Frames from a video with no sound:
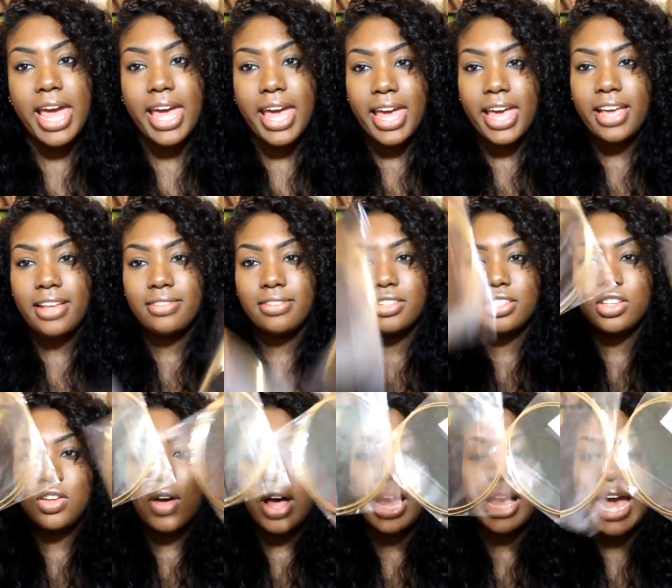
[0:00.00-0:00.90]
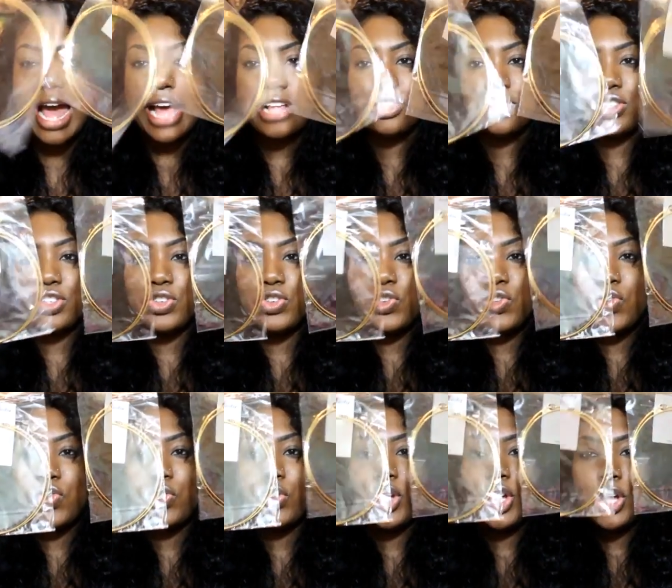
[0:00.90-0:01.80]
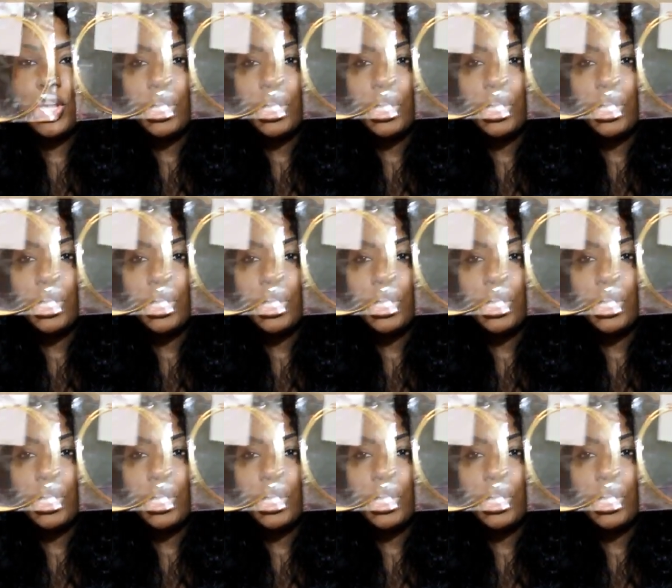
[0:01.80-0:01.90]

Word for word: head. So I got two